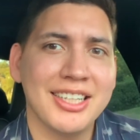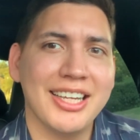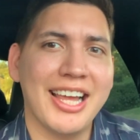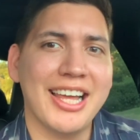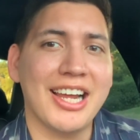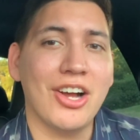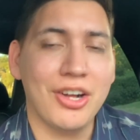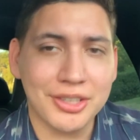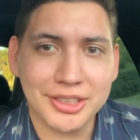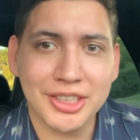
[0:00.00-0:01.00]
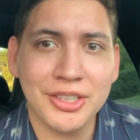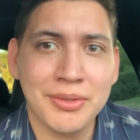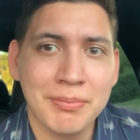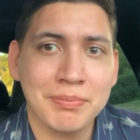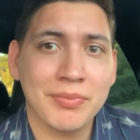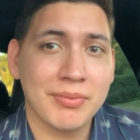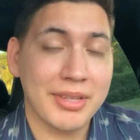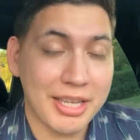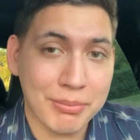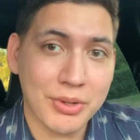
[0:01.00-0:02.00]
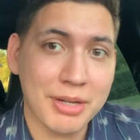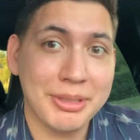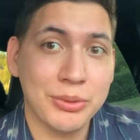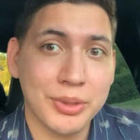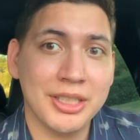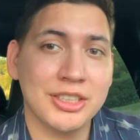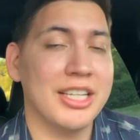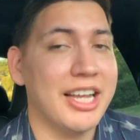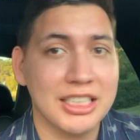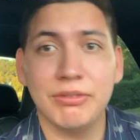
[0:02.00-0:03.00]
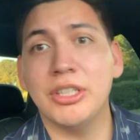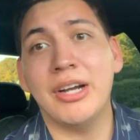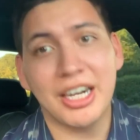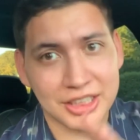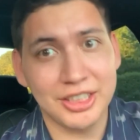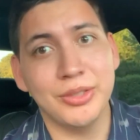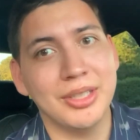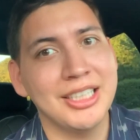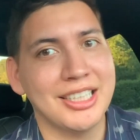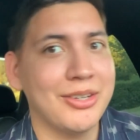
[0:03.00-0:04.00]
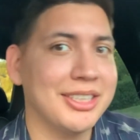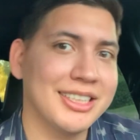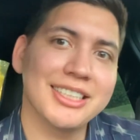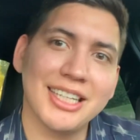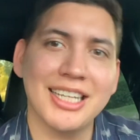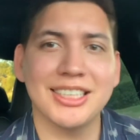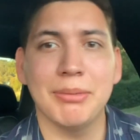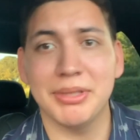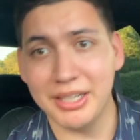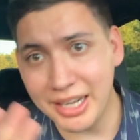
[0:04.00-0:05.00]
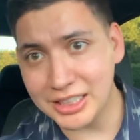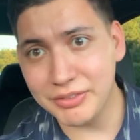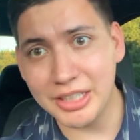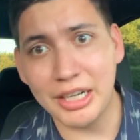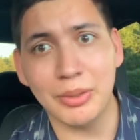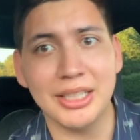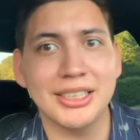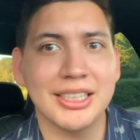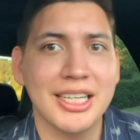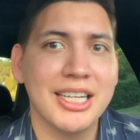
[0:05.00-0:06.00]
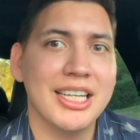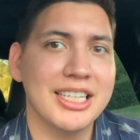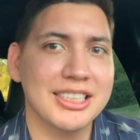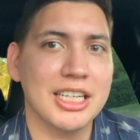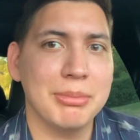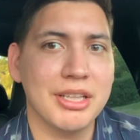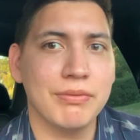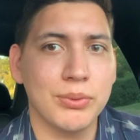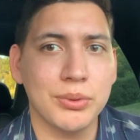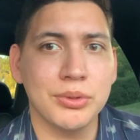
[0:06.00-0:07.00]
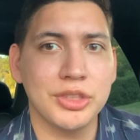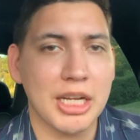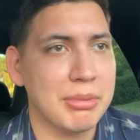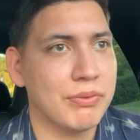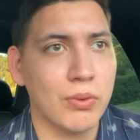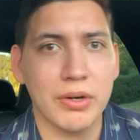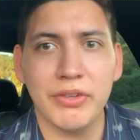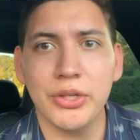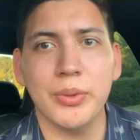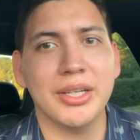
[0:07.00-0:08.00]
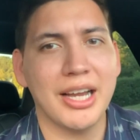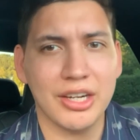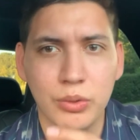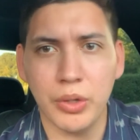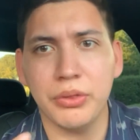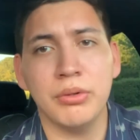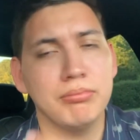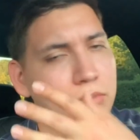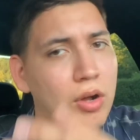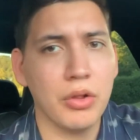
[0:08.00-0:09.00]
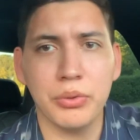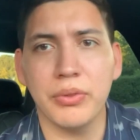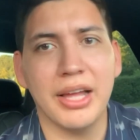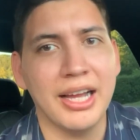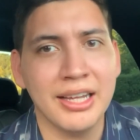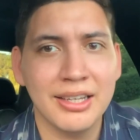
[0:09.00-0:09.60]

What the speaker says: And I also am going to be doing, so the next video I actually do release, I know I said this last time, but the next video I release is going to be the full JB4 review and kind of going all through that,